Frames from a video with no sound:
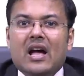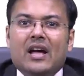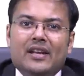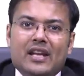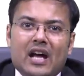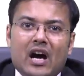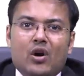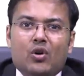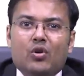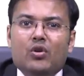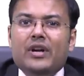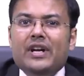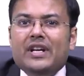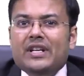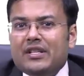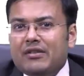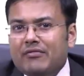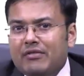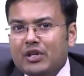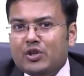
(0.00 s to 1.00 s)
Now
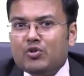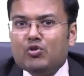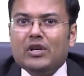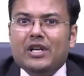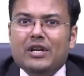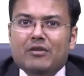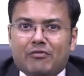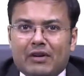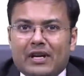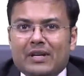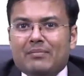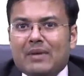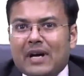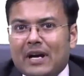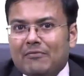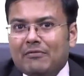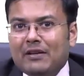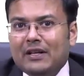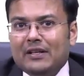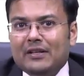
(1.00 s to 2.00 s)
individually one
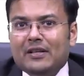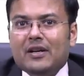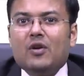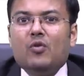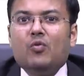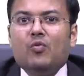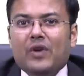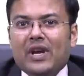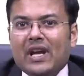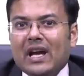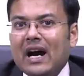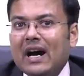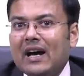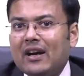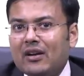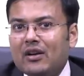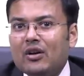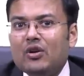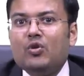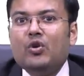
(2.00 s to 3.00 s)
by one we
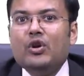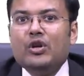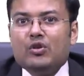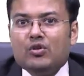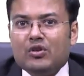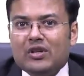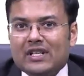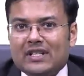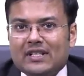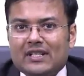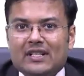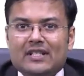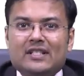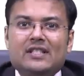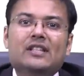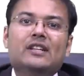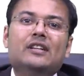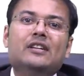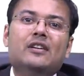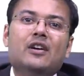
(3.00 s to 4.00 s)
are going to discuss
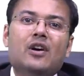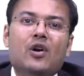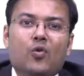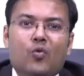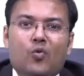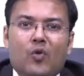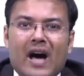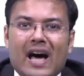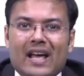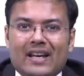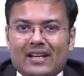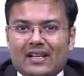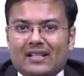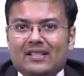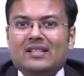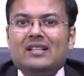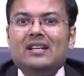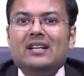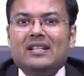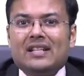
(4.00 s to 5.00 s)
the
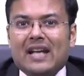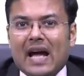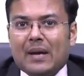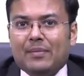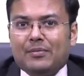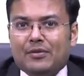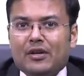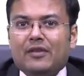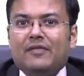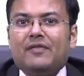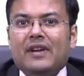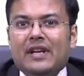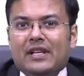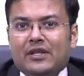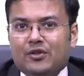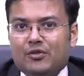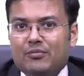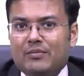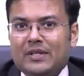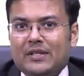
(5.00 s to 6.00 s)
various types of
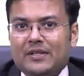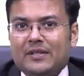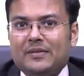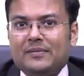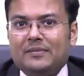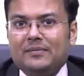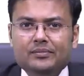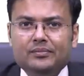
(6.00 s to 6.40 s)
instruments.